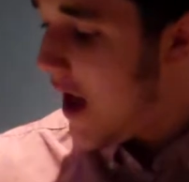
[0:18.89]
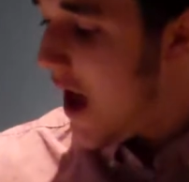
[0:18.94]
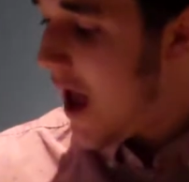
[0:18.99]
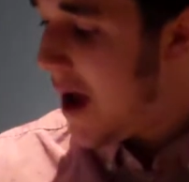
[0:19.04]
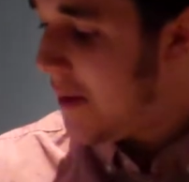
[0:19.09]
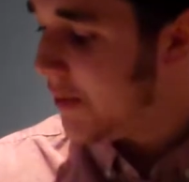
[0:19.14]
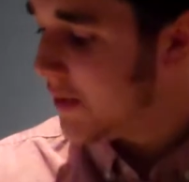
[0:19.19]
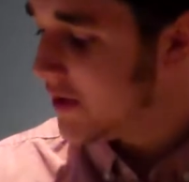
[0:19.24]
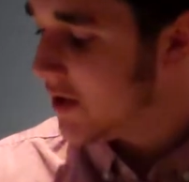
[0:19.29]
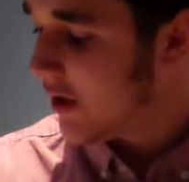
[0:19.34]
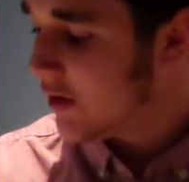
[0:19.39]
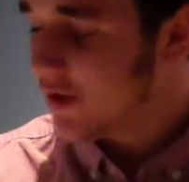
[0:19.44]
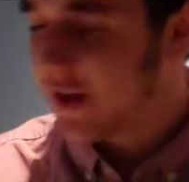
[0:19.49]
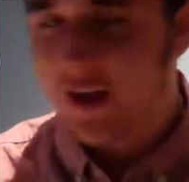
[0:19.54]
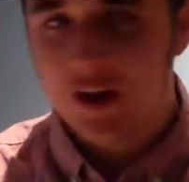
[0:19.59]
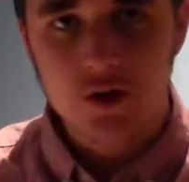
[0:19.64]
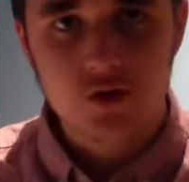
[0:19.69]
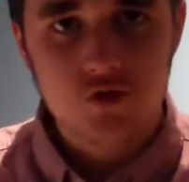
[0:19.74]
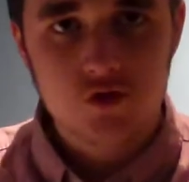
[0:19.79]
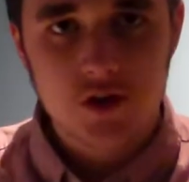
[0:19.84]
Episode
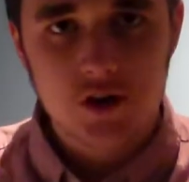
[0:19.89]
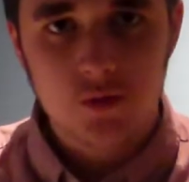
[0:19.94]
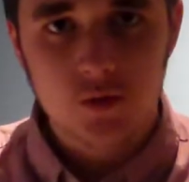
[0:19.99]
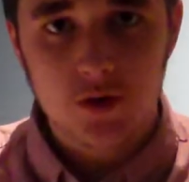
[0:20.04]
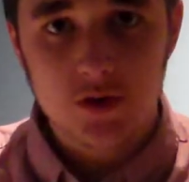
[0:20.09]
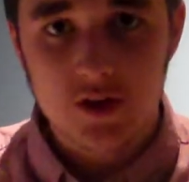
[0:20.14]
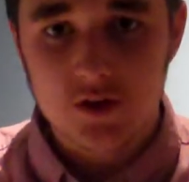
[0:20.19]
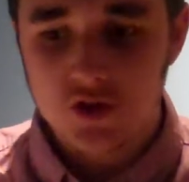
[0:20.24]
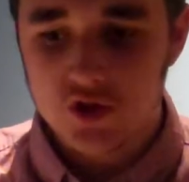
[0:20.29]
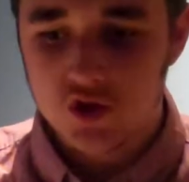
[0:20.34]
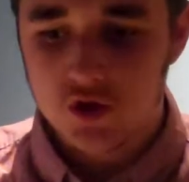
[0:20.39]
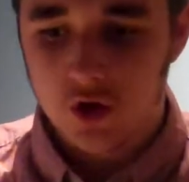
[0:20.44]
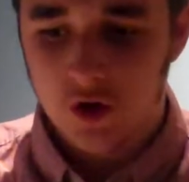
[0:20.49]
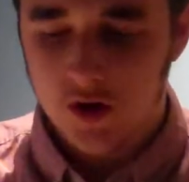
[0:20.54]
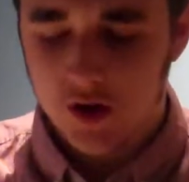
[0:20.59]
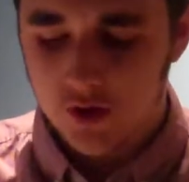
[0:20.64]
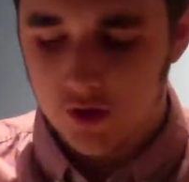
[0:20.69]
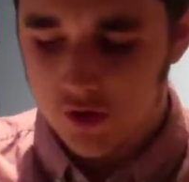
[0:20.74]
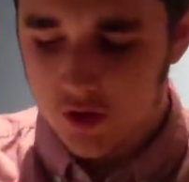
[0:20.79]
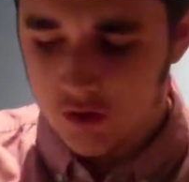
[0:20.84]
801
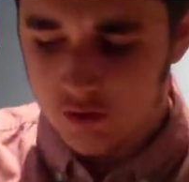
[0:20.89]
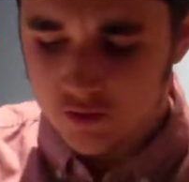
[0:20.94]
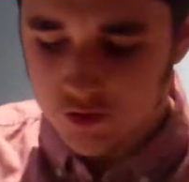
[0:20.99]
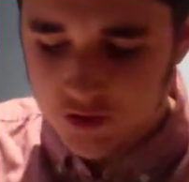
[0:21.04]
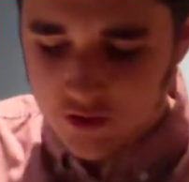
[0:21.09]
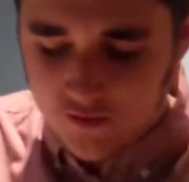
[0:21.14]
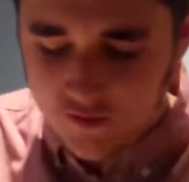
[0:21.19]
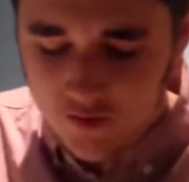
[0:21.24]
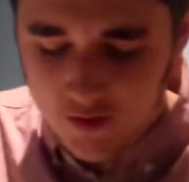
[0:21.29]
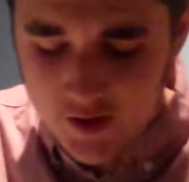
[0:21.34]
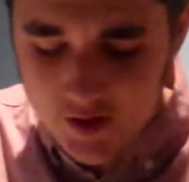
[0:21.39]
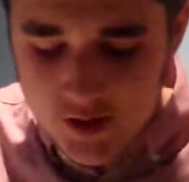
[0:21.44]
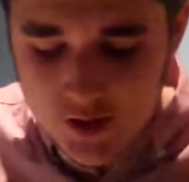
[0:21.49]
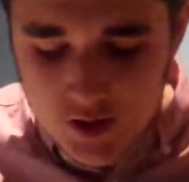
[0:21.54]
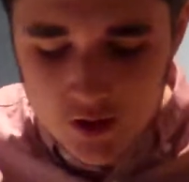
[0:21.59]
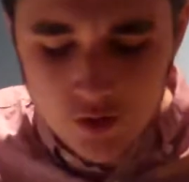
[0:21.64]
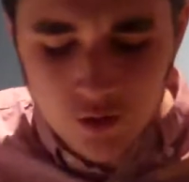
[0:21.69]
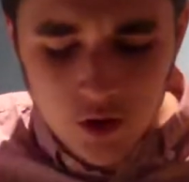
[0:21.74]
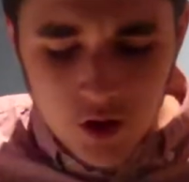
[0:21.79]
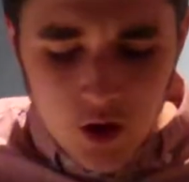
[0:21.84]
Story
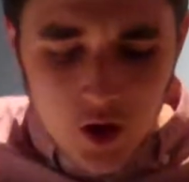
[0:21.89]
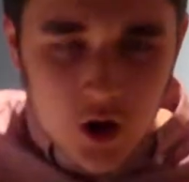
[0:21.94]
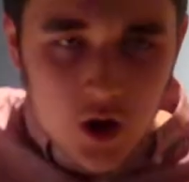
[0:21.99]
242.